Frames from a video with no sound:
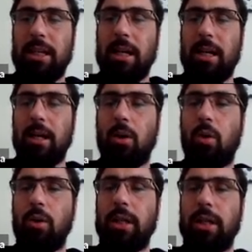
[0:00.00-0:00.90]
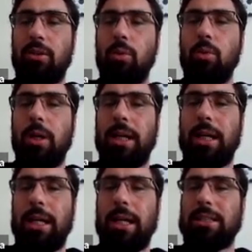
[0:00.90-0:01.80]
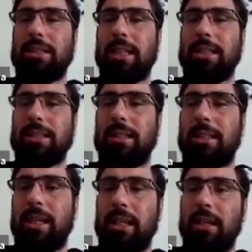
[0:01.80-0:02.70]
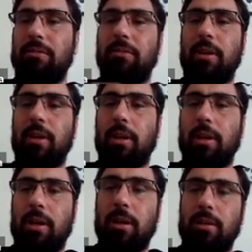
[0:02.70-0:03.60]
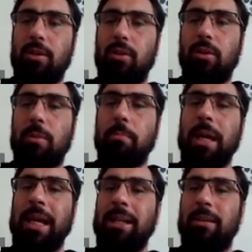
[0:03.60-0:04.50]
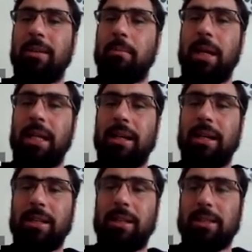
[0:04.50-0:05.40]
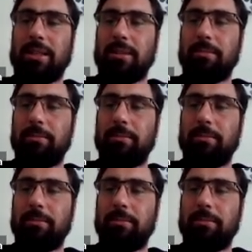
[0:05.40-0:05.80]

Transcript: All they do is they give you know, the main ideas.